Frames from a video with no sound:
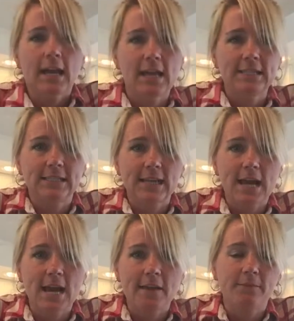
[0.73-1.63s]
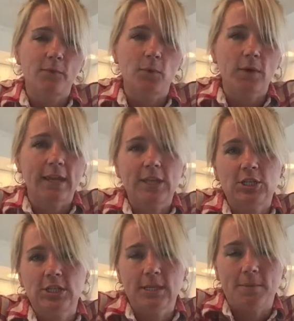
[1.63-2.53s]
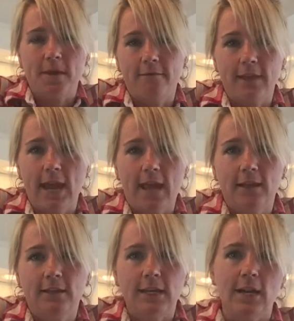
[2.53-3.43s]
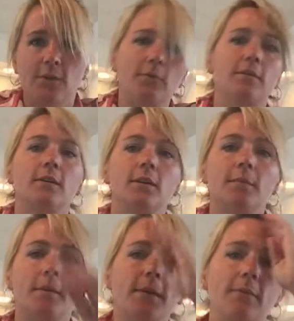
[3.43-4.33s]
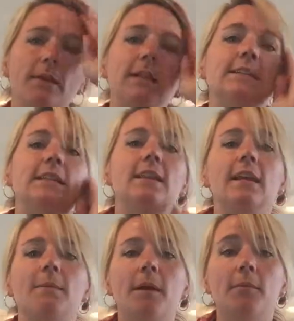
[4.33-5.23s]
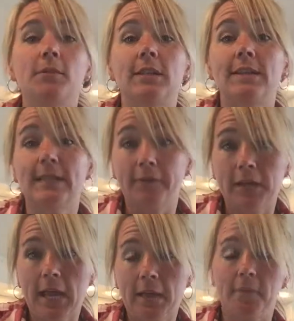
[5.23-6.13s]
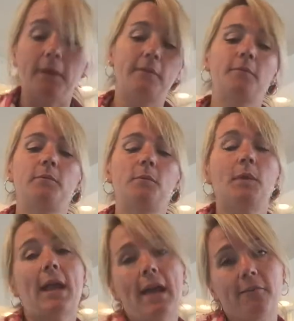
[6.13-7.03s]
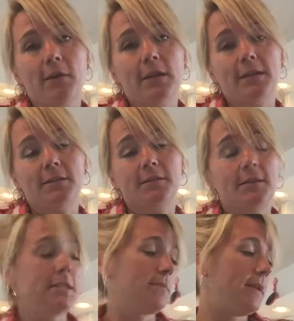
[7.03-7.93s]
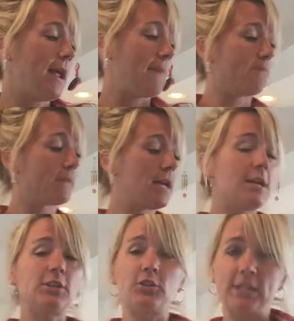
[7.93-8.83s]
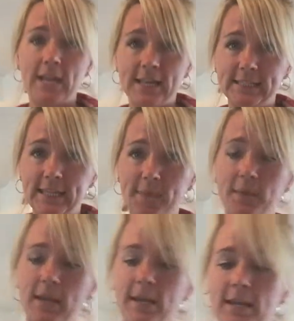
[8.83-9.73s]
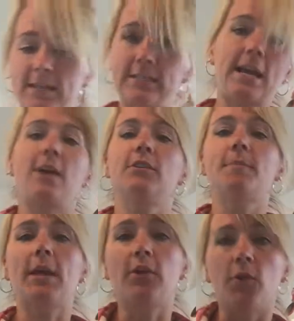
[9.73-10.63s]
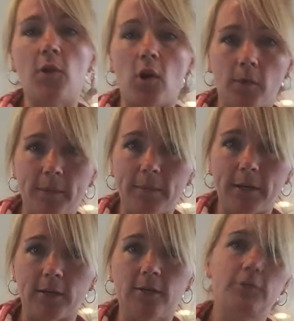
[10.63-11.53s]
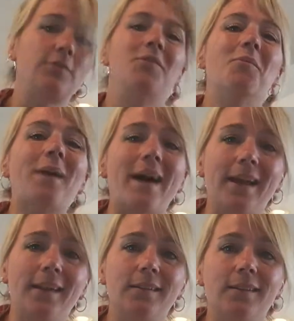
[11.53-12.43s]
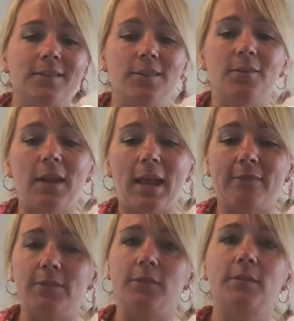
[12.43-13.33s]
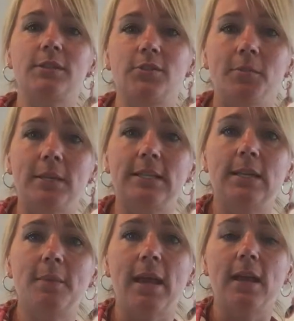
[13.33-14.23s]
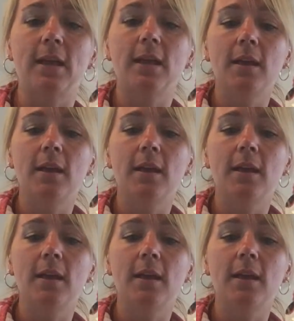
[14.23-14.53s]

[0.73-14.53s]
It's time for the kitchen tip of the day. Now, you're probably realizing that I'm not posting these every day, but when I have one, it's the tip of the day. So today's tip is how to make your own almond butter. So don't buy it, because you don't have to. It's super easy to make.